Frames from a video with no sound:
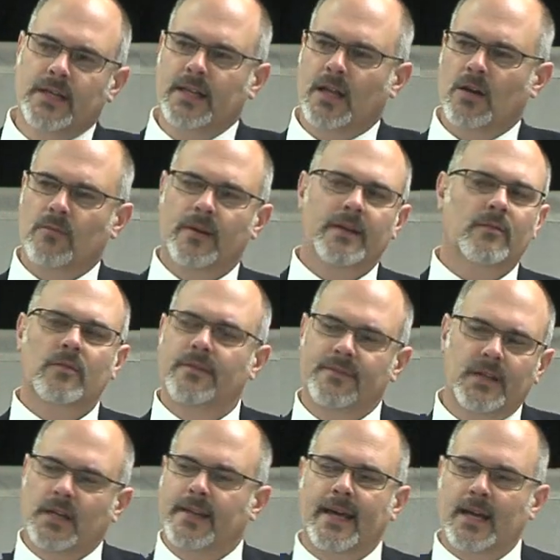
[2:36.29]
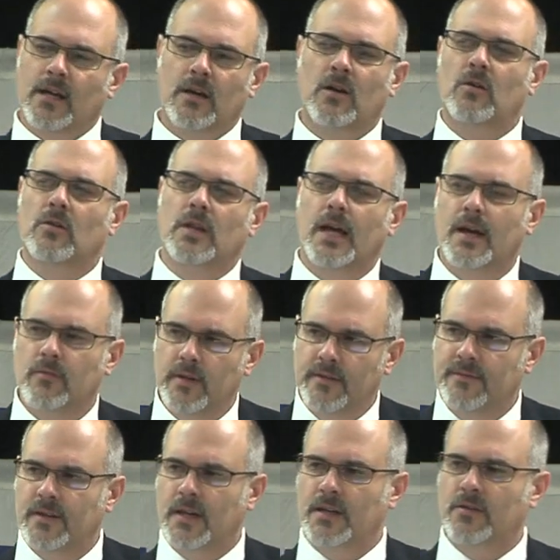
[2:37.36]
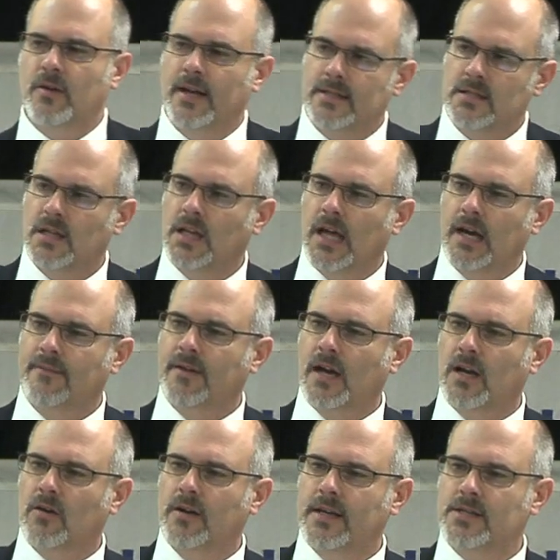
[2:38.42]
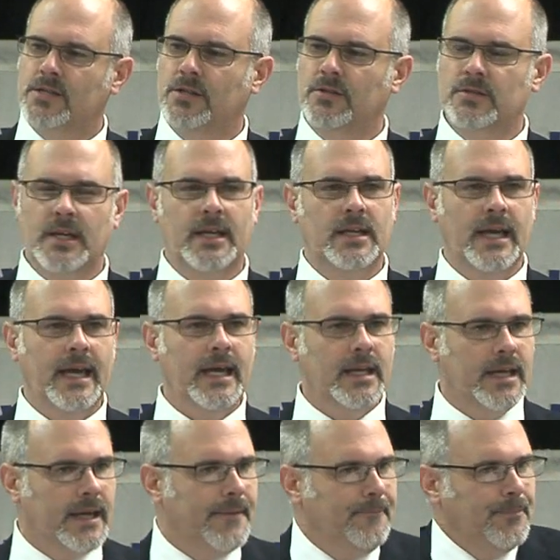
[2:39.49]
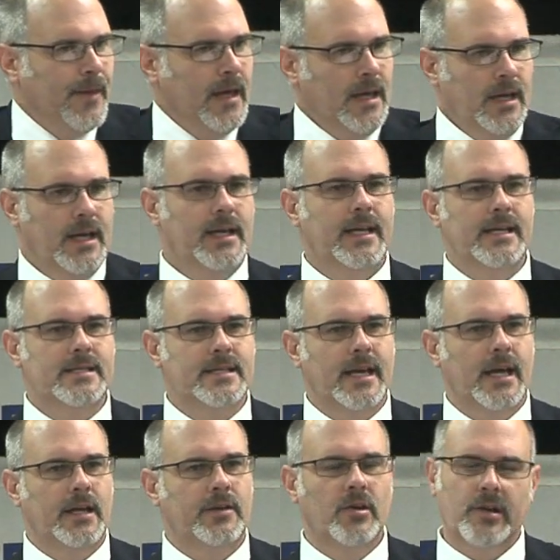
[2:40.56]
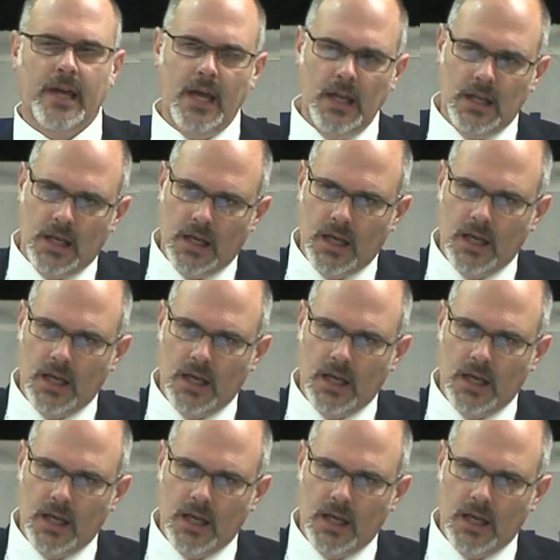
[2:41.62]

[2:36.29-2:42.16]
day long. We've done that a whole lot. We've addressed a lot of cholera issues in Haiti. And he said, you're kidding.